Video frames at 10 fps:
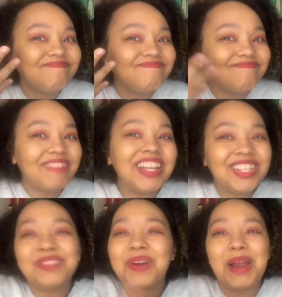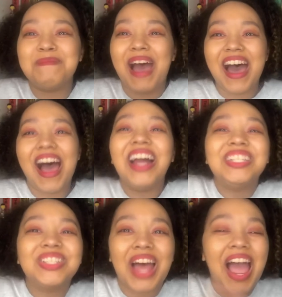That's just where I'm at.
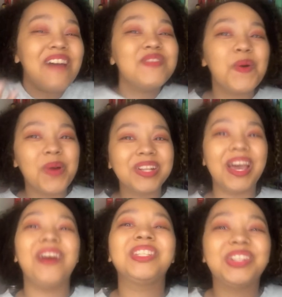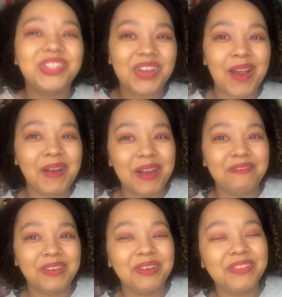I have no words how else to describe how I
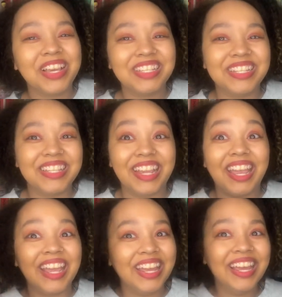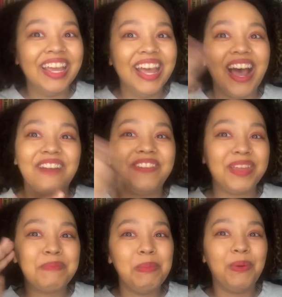feel, because it's like, I feel
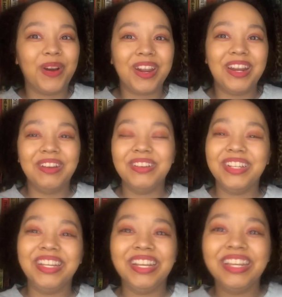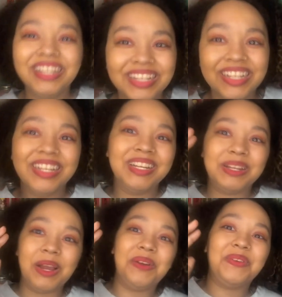like people aren't gonna really
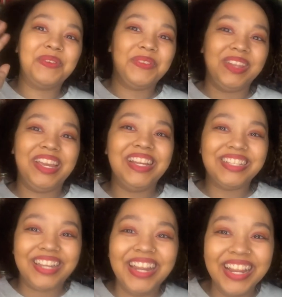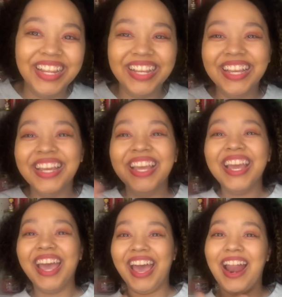relate.
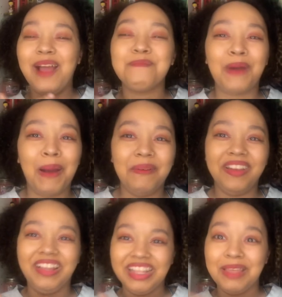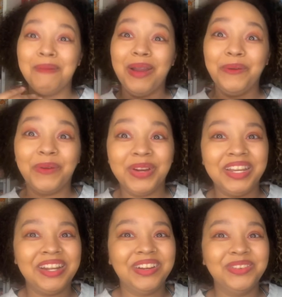I'm probably like the
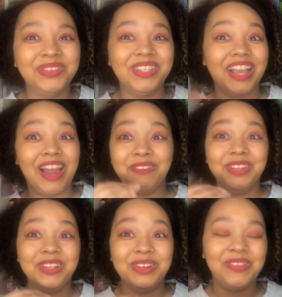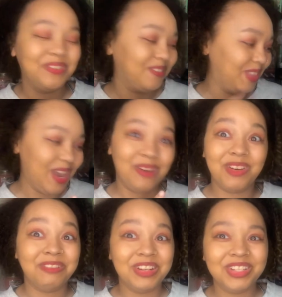minority here who's like, I really don't think I want to
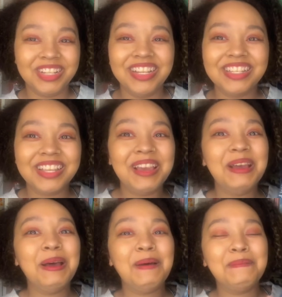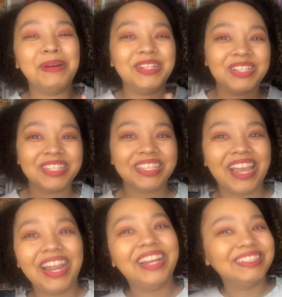finish this. But just
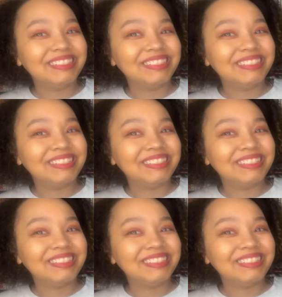like,